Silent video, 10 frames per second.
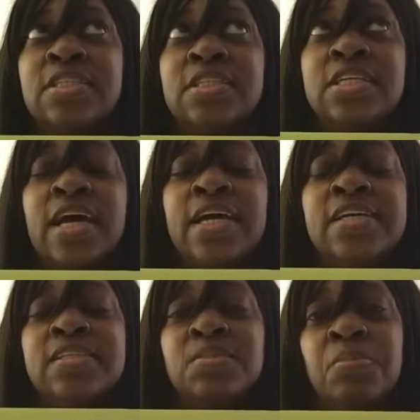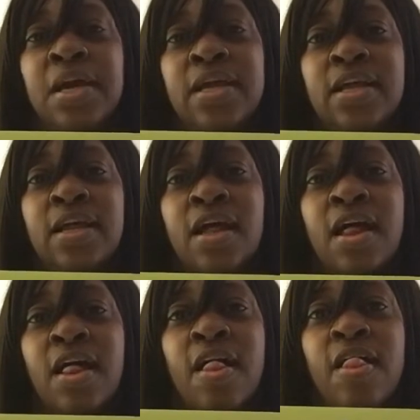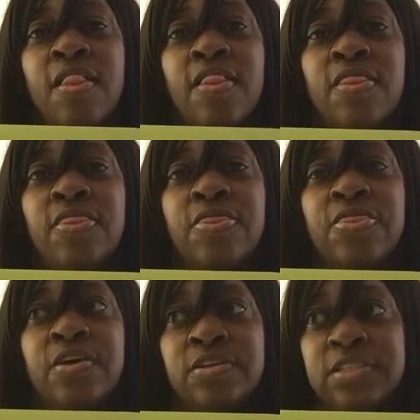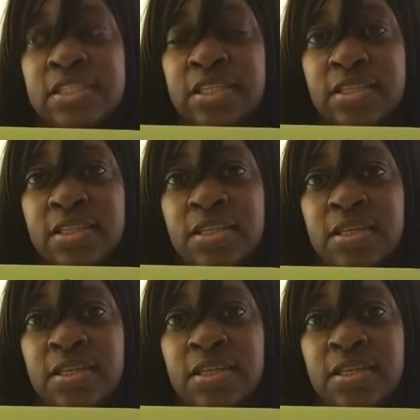today is May 13th,